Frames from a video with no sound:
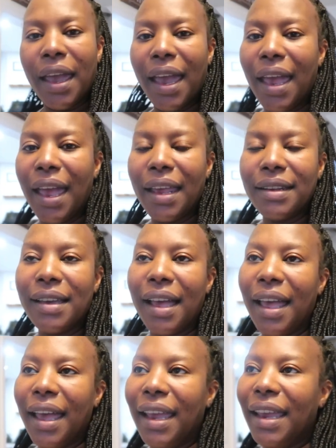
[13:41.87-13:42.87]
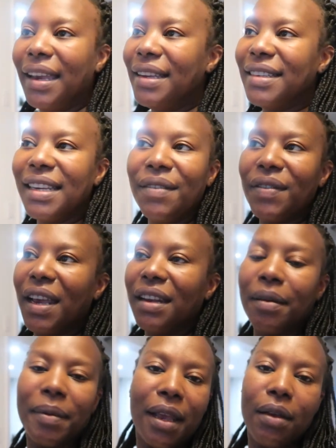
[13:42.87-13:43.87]
and I didn't even
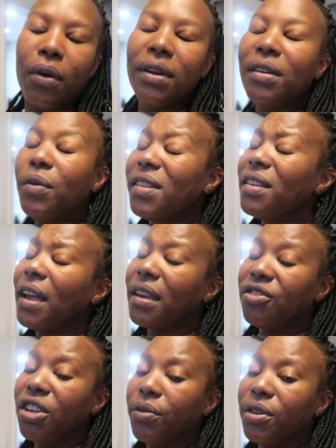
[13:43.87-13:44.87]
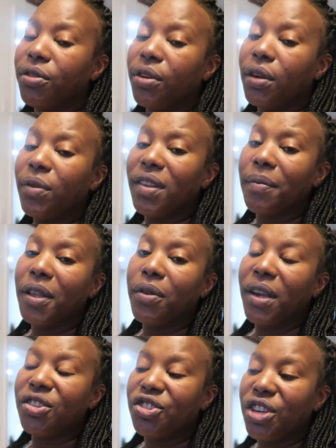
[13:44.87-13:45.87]
end up it wasn't actually a return, it was something to
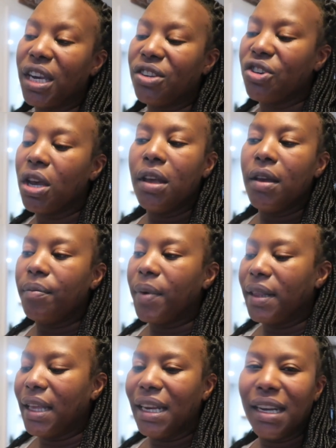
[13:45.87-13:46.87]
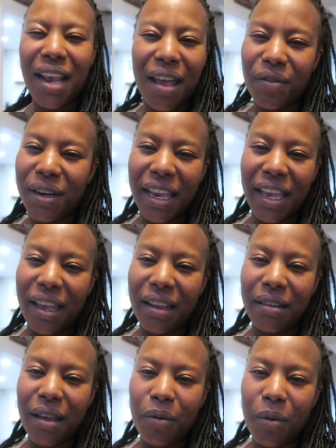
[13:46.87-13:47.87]
exchange, but they didn't have what
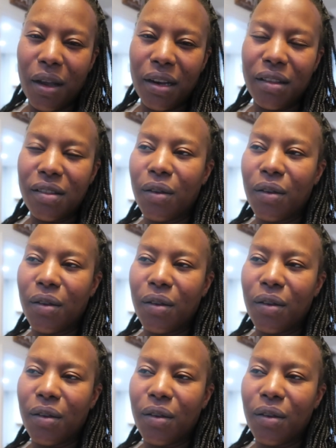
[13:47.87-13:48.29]
I wanted.